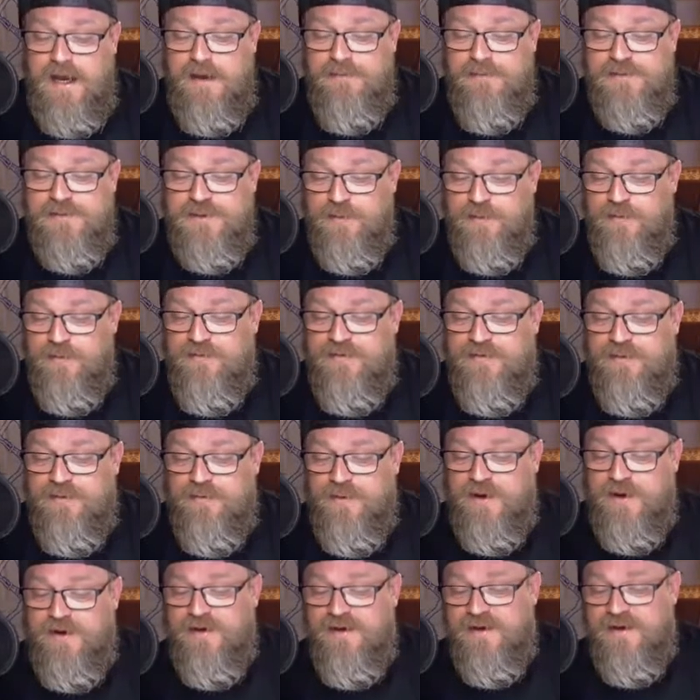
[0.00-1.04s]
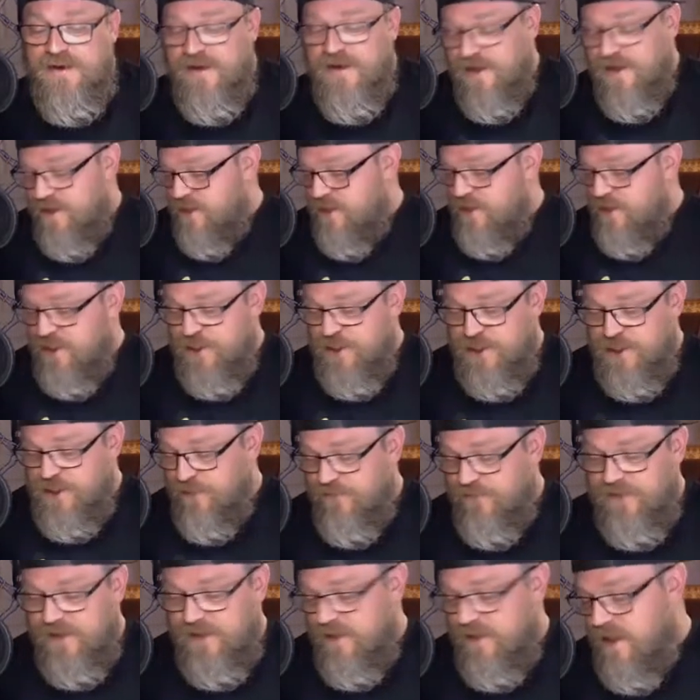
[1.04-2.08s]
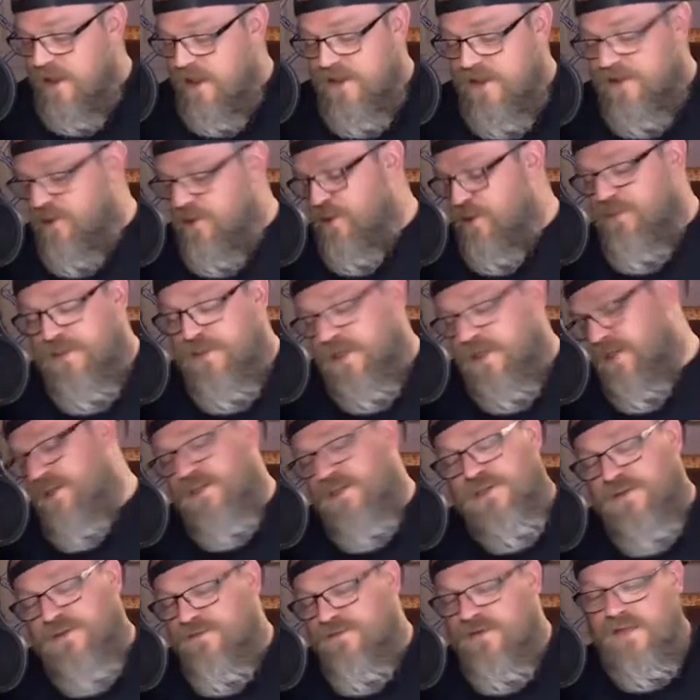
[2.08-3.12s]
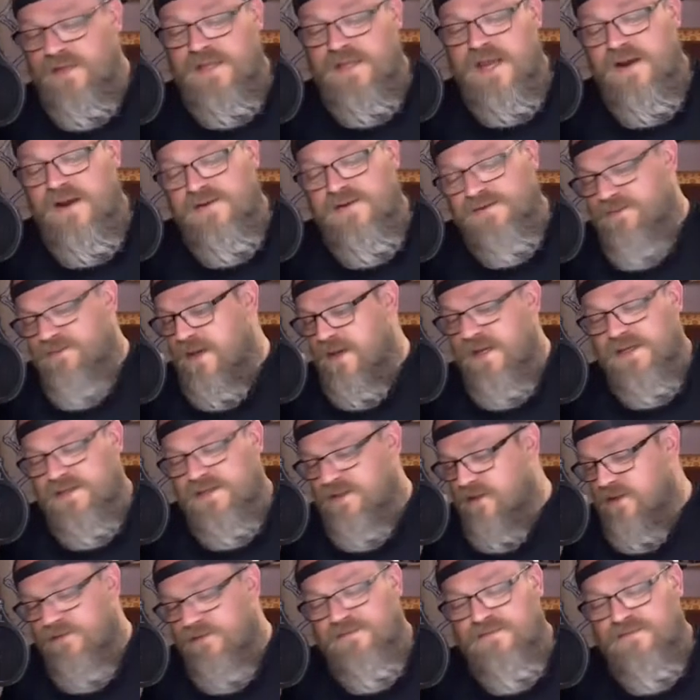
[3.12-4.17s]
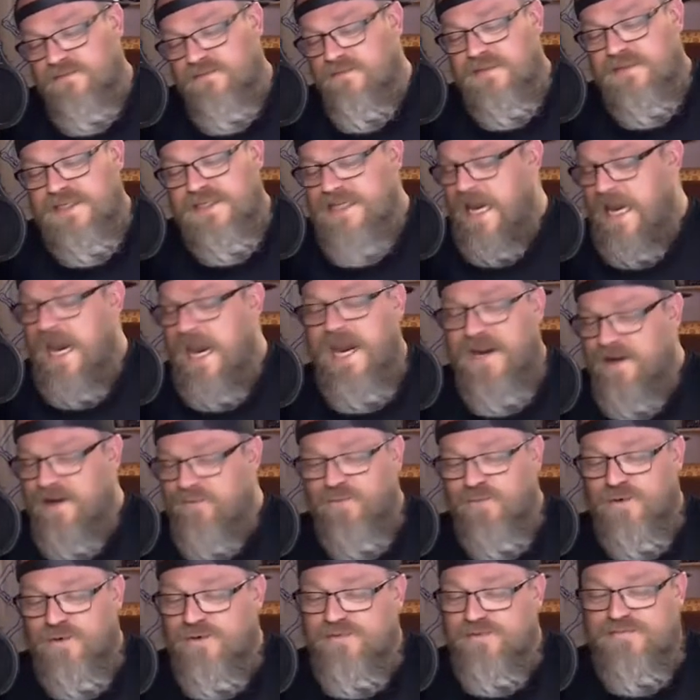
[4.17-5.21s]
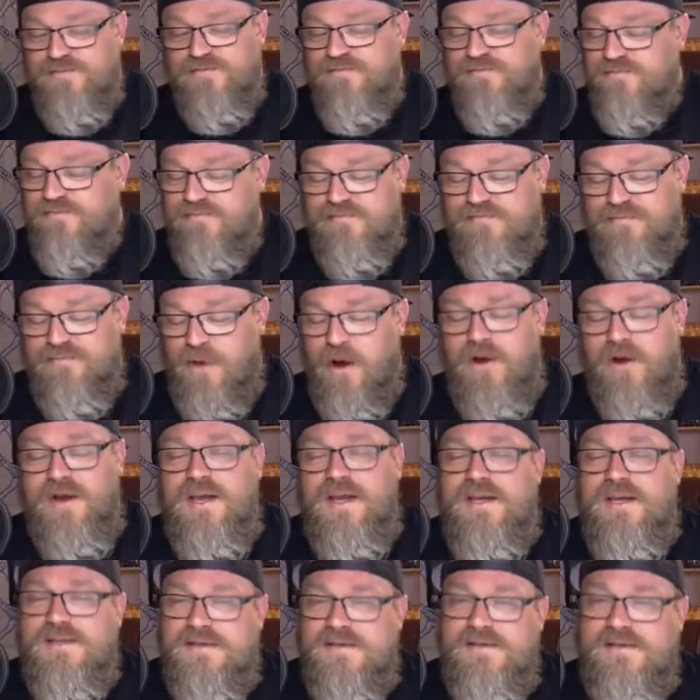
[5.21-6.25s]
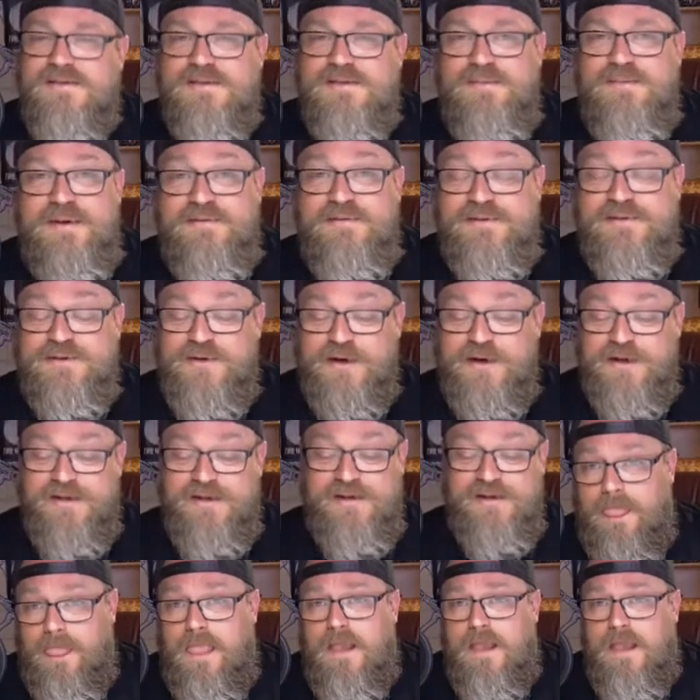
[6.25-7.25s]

Some of them were shoved in there, the duplicates shoved in there, as many as sort of 10 in one pocket, so it was a bit of a struggle.